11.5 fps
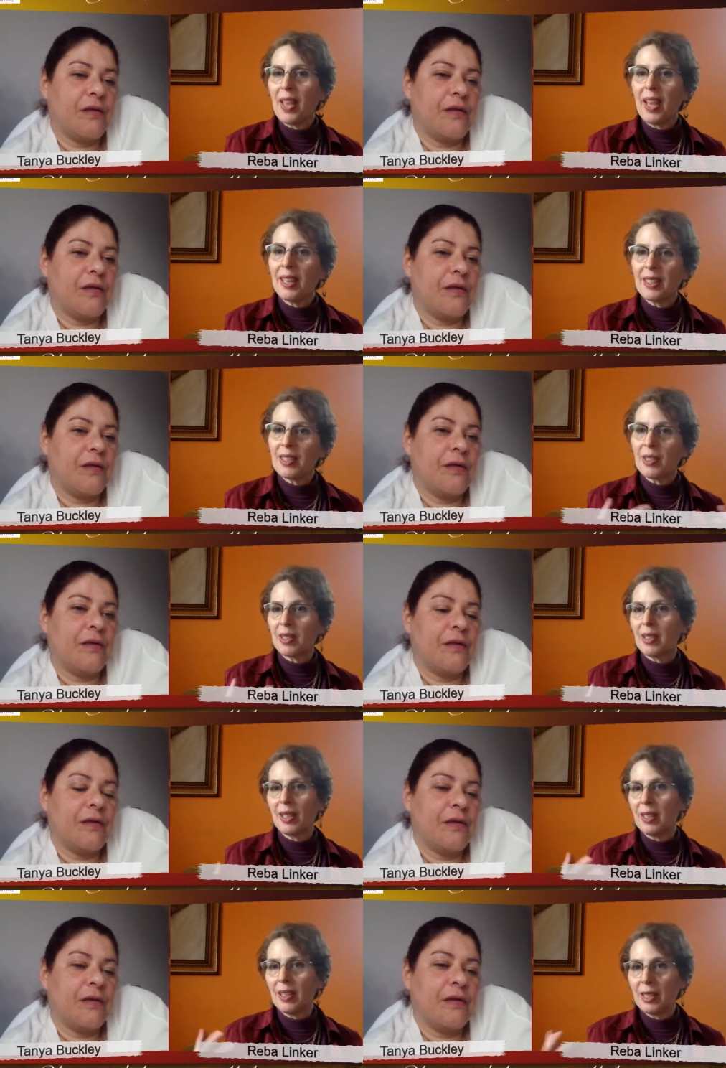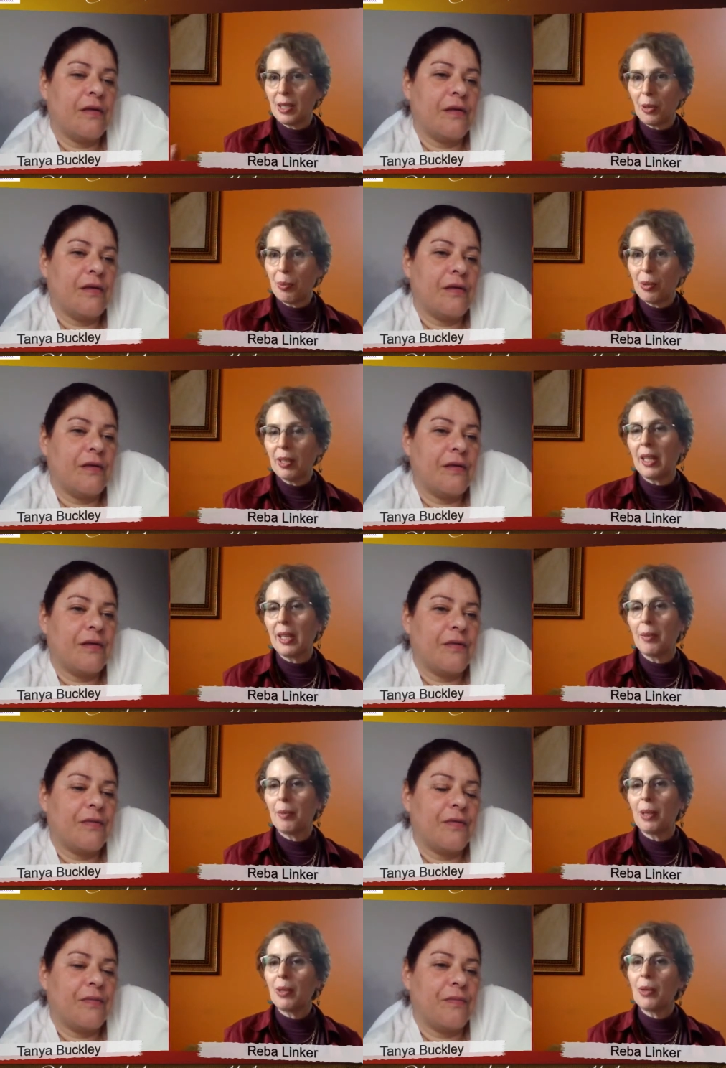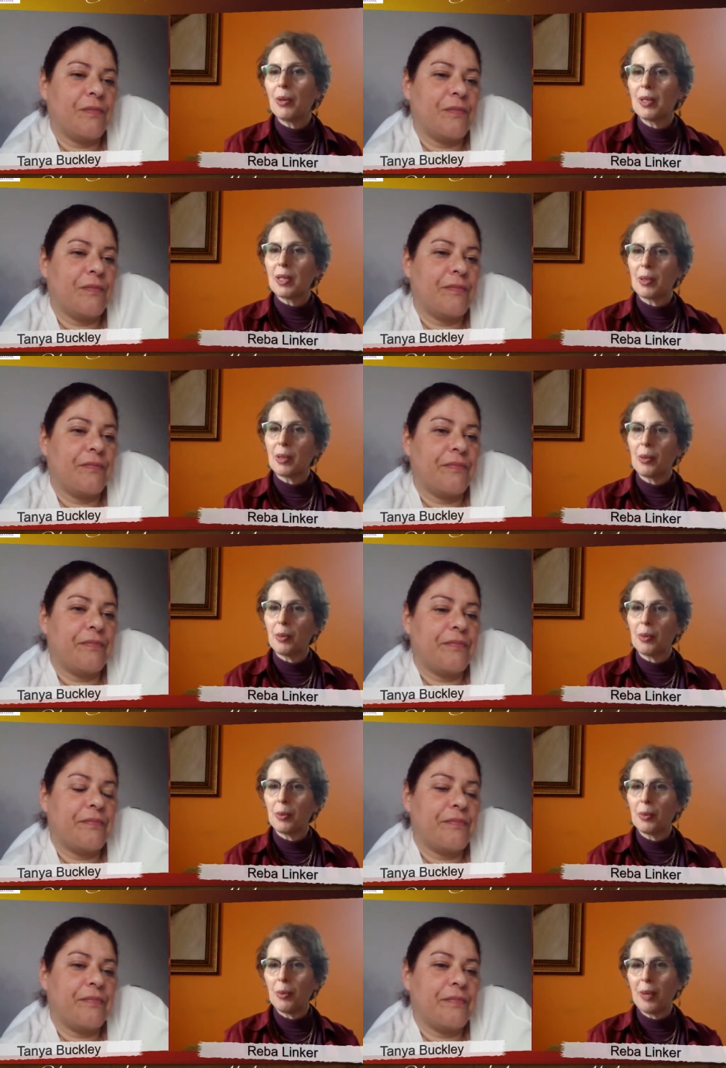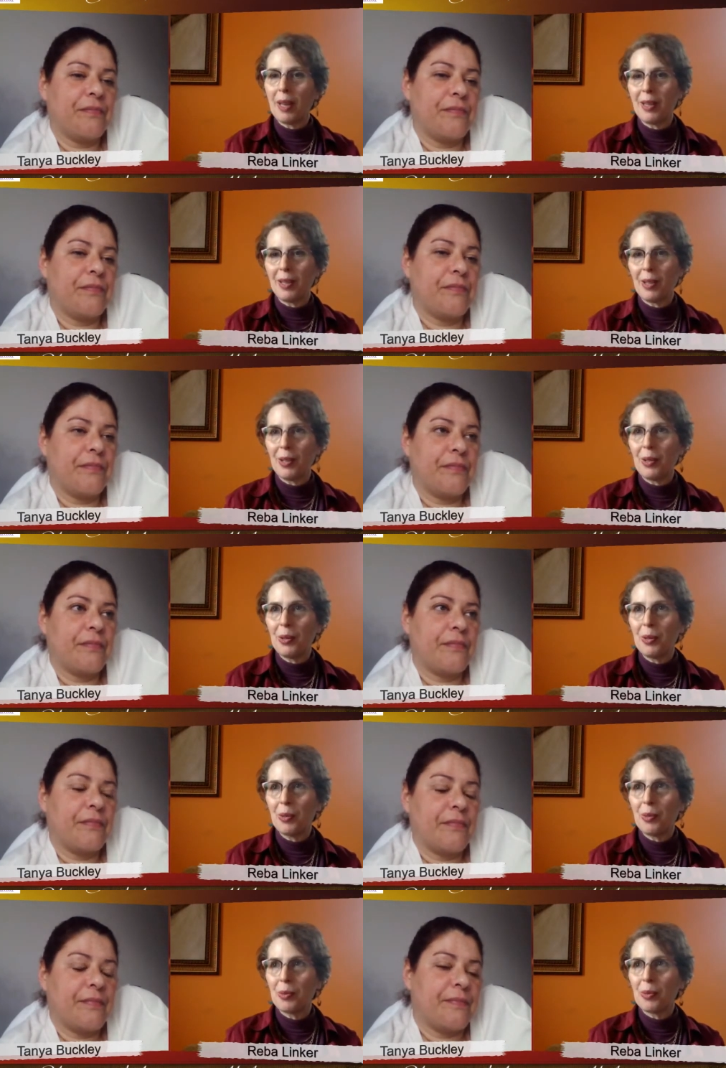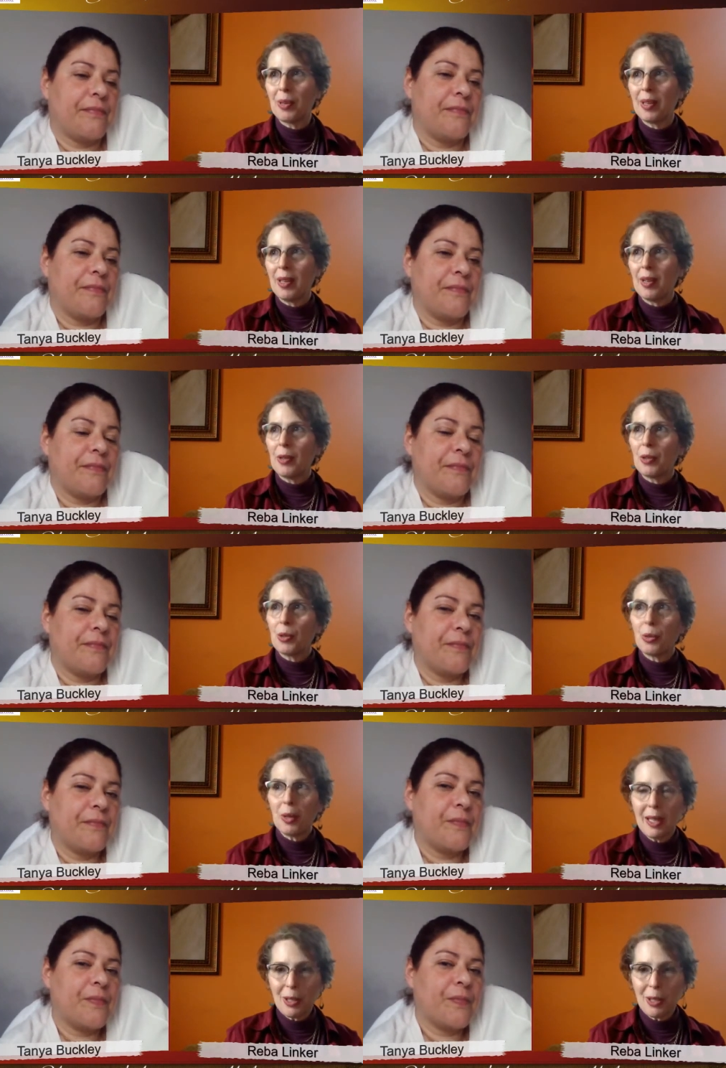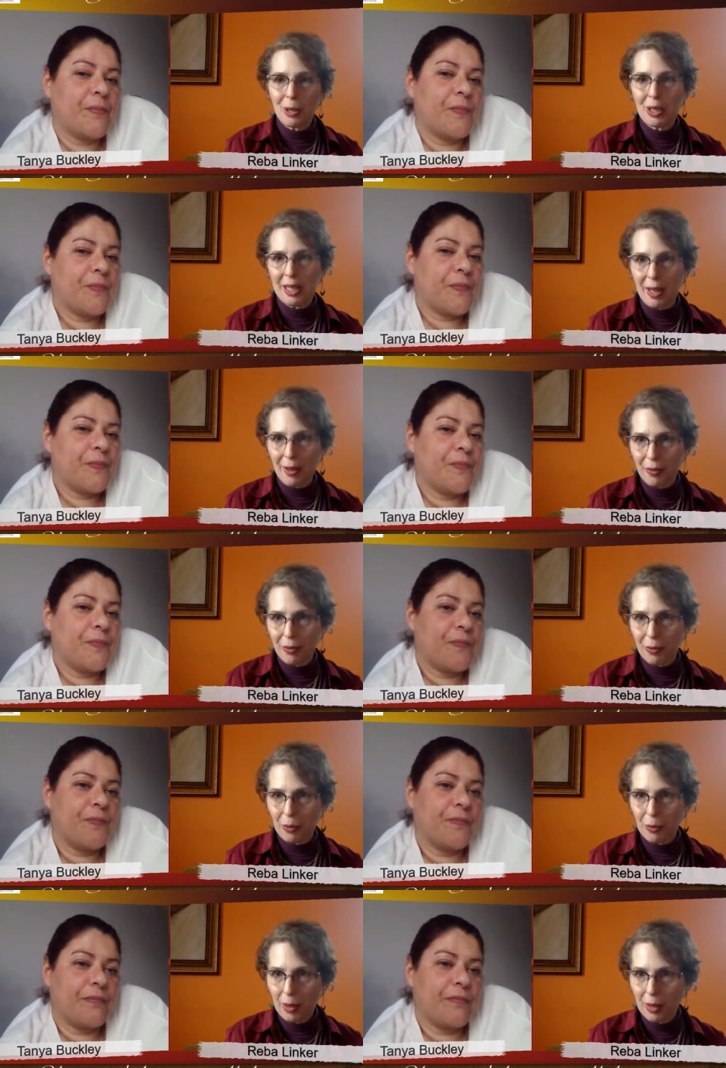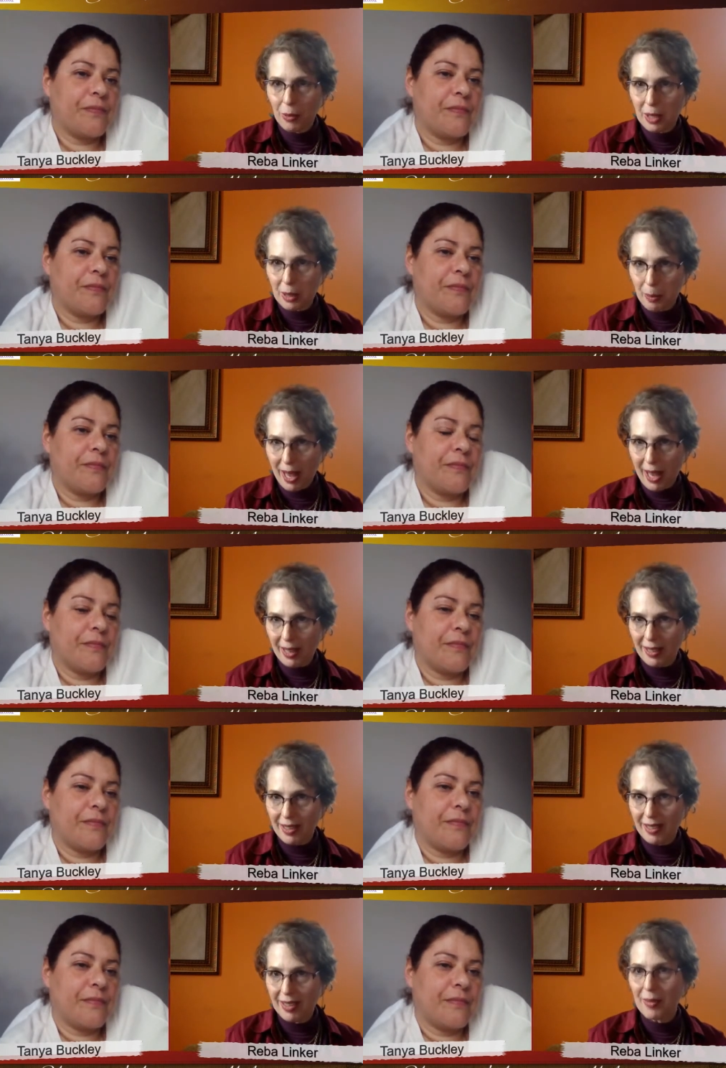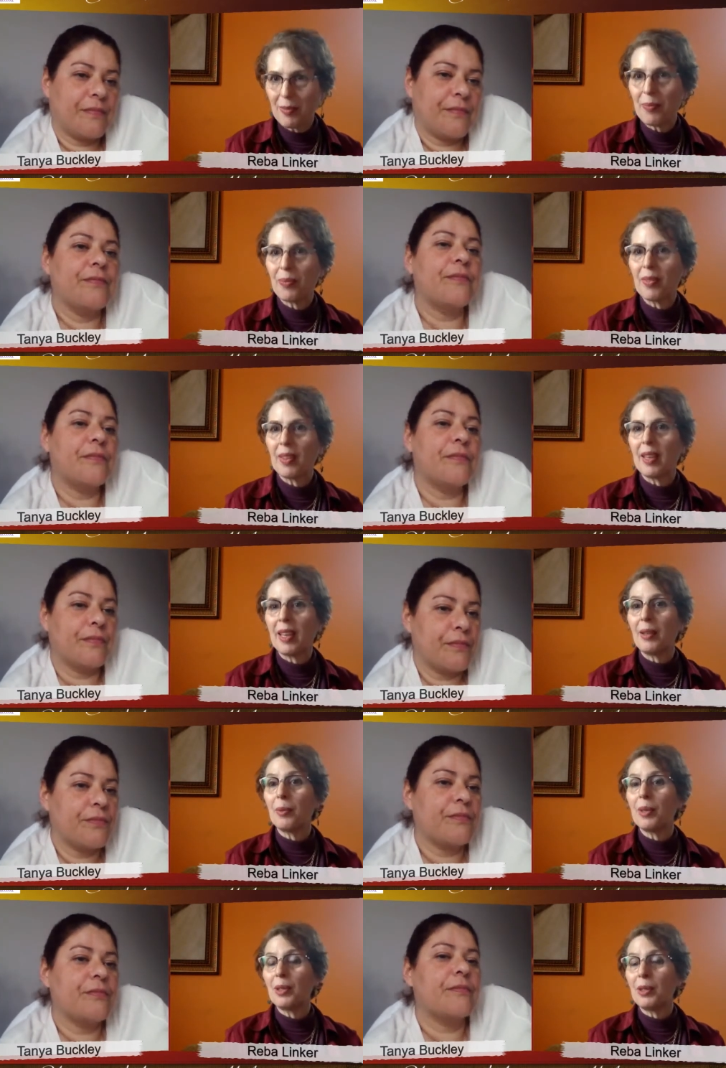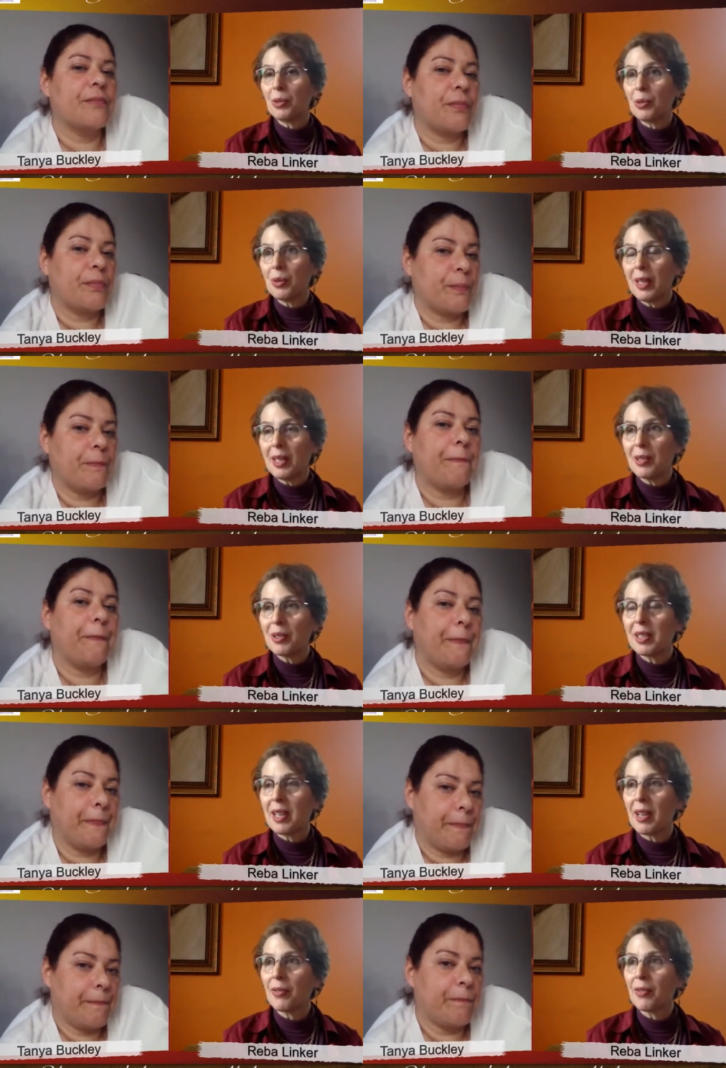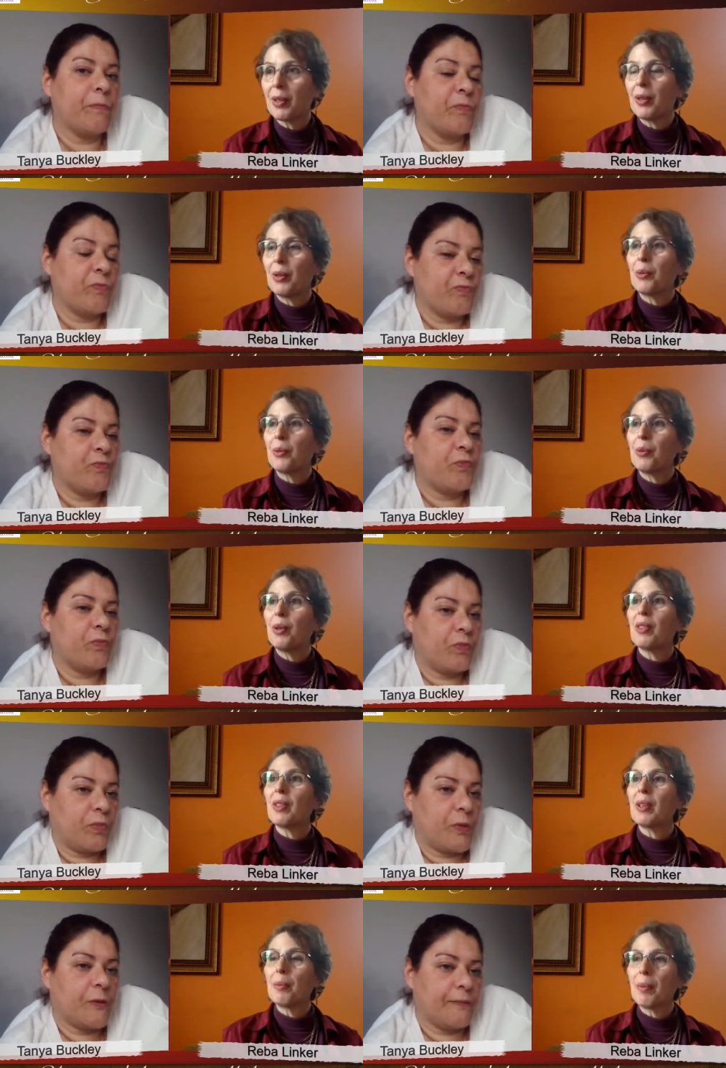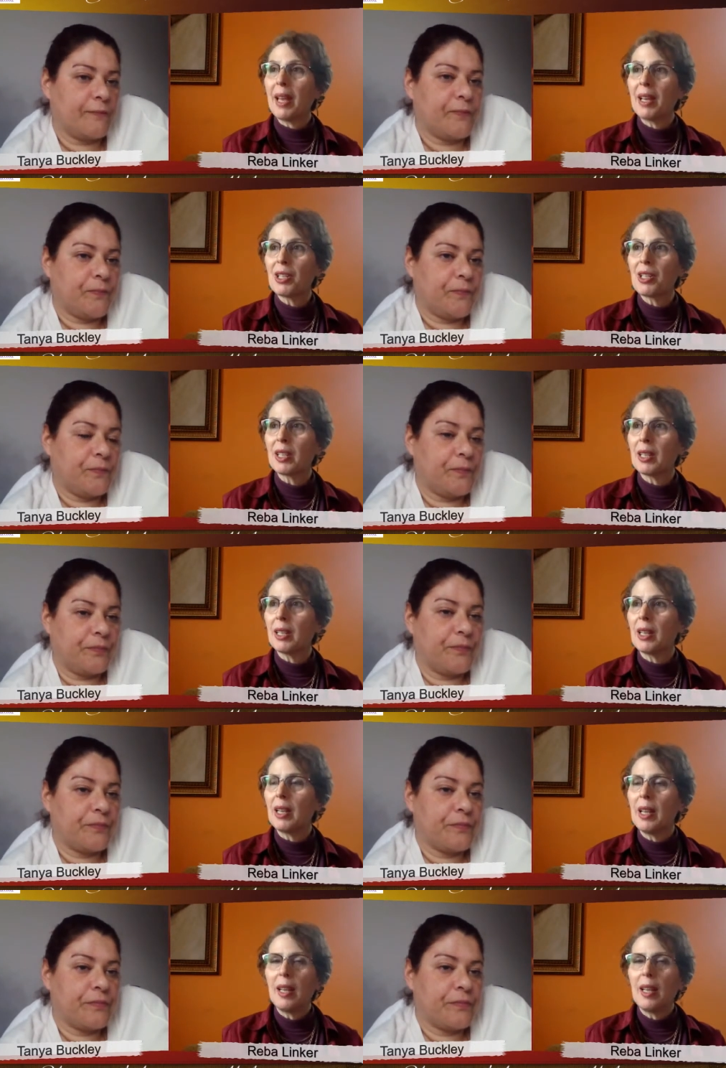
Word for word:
Speaker 1: and that is, it's so brilliant, because when you treat yourself with respect, and treat yourself with compassion,